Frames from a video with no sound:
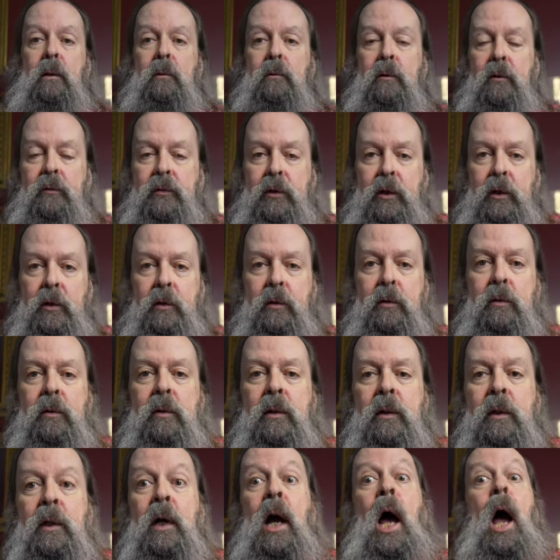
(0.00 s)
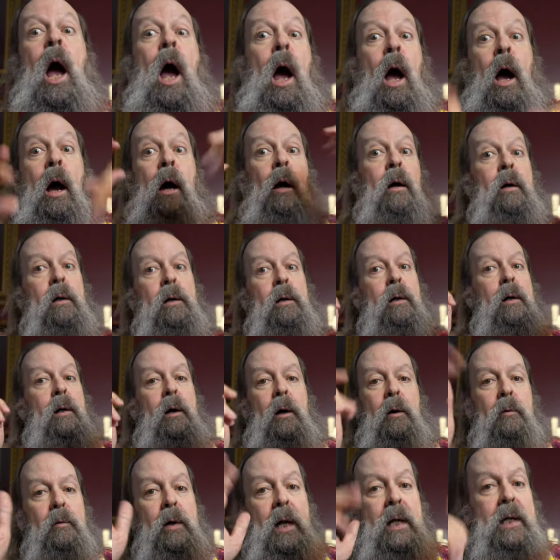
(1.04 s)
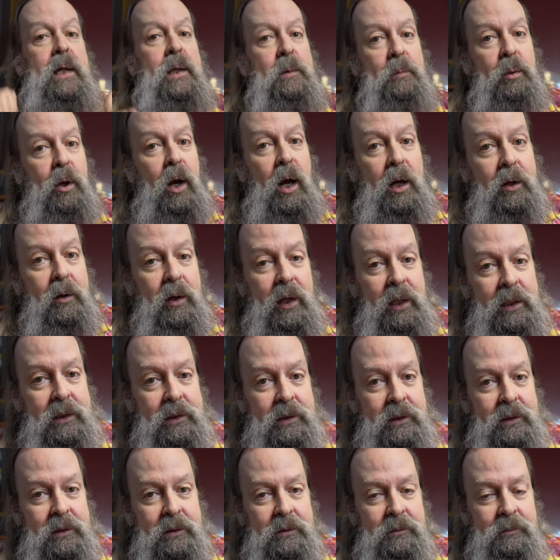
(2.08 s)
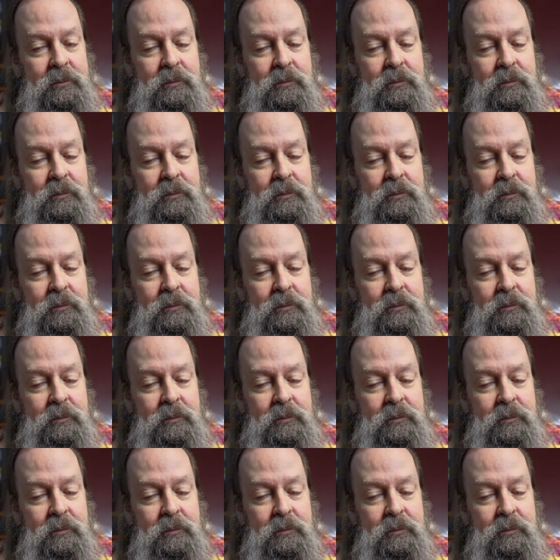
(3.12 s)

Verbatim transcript: review already in progress.